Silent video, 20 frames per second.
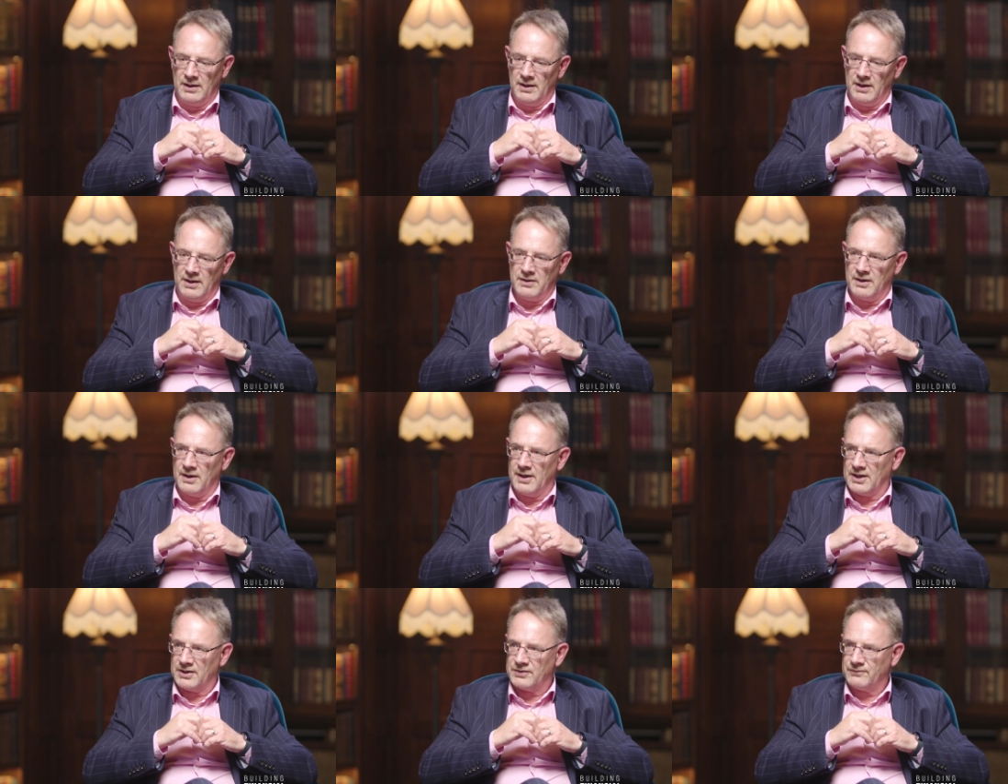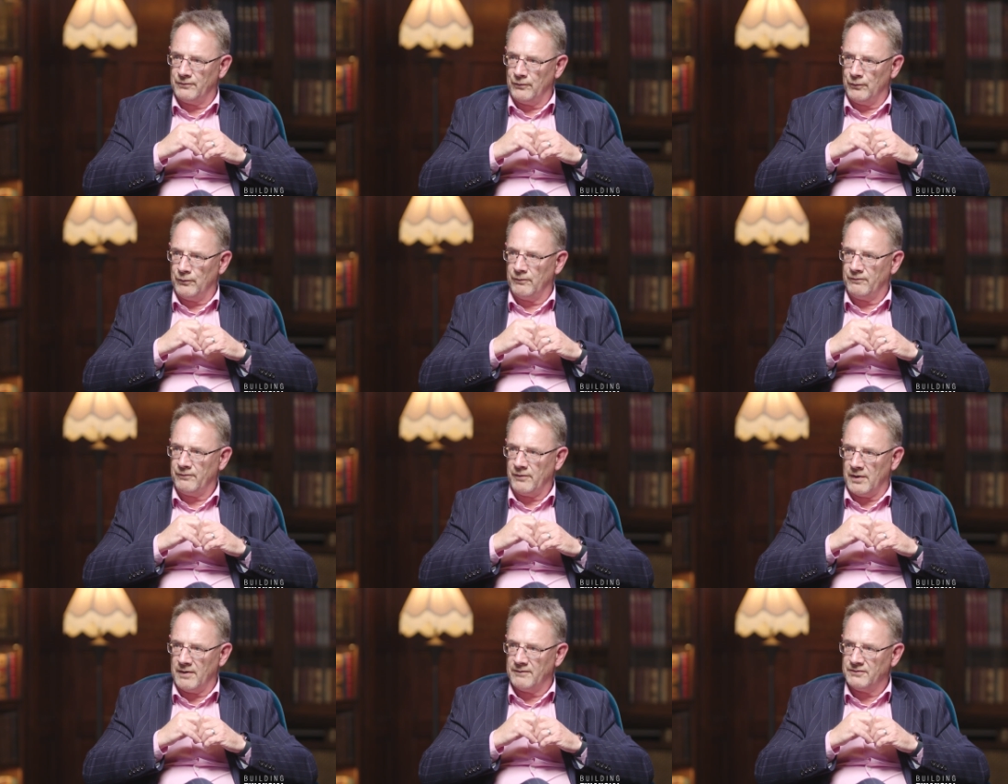in the next 4,
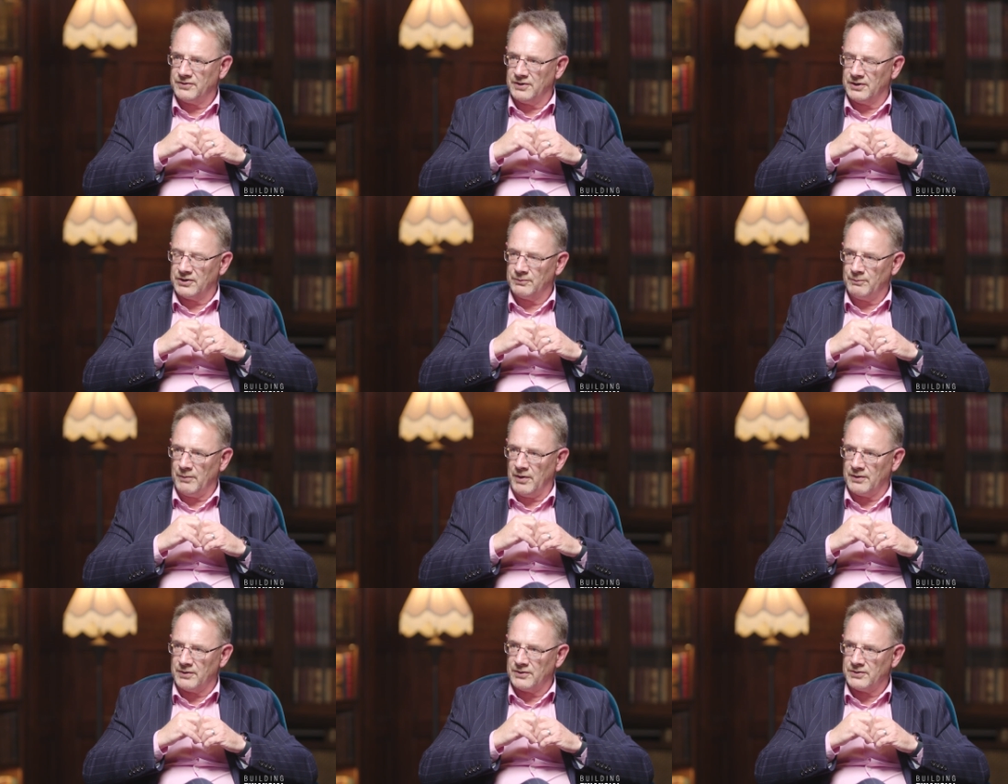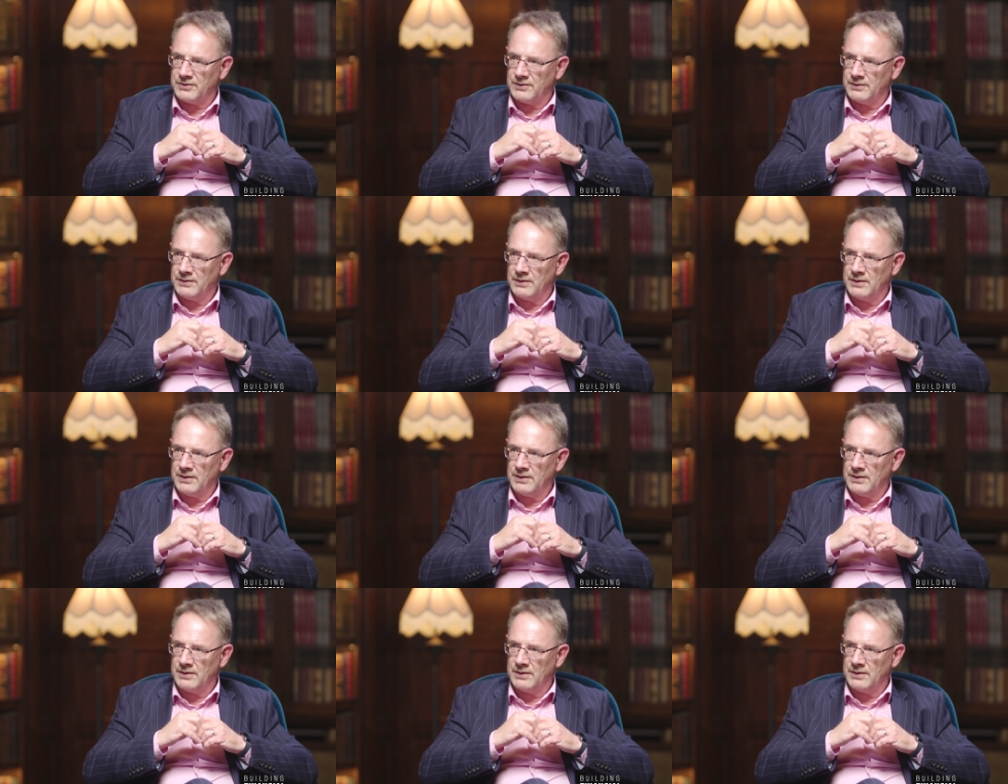5, 6 months.